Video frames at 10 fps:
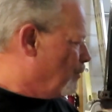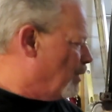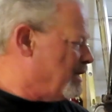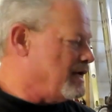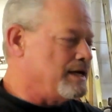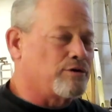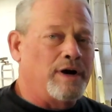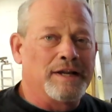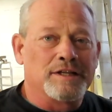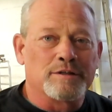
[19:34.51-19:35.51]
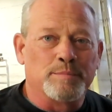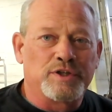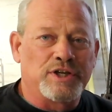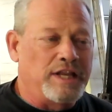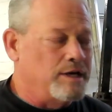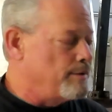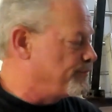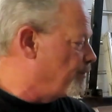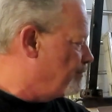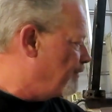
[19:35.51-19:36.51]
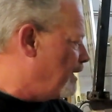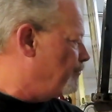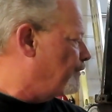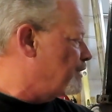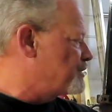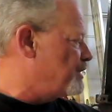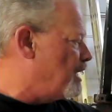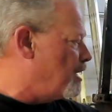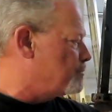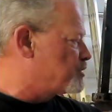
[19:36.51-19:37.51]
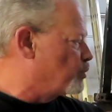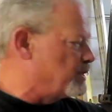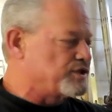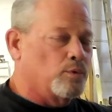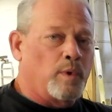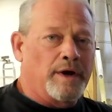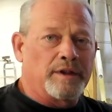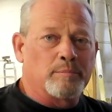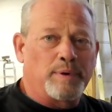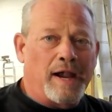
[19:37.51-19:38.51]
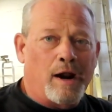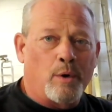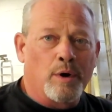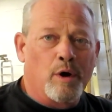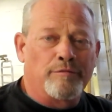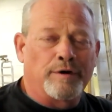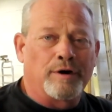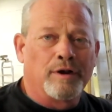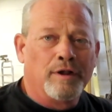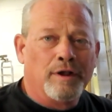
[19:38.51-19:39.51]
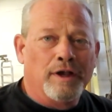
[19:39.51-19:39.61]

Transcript: when he cranked his machine up for the very first time, switched the welding power over,